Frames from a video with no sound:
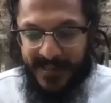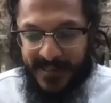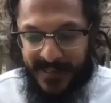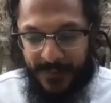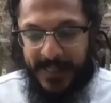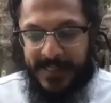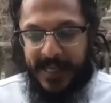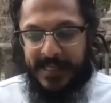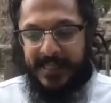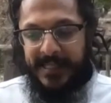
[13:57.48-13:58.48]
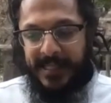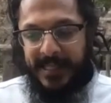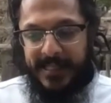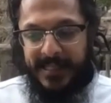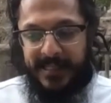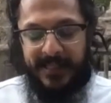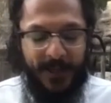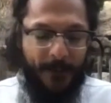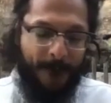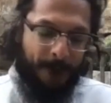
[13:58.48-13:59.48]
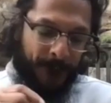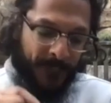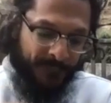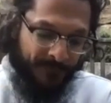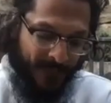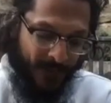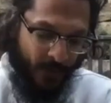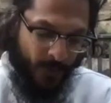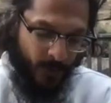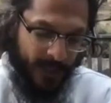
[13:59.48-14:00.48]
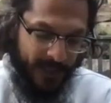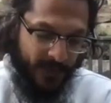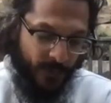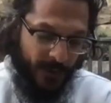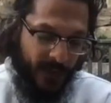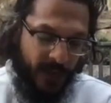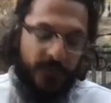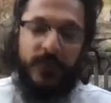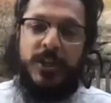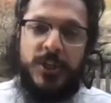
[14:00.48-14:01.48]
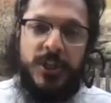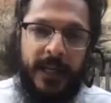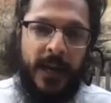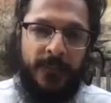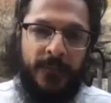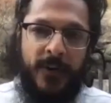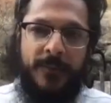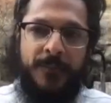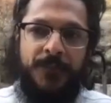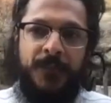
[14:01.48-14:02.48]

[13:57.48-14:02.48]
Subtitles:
Some insights into this. Where did the word Vrishni come from?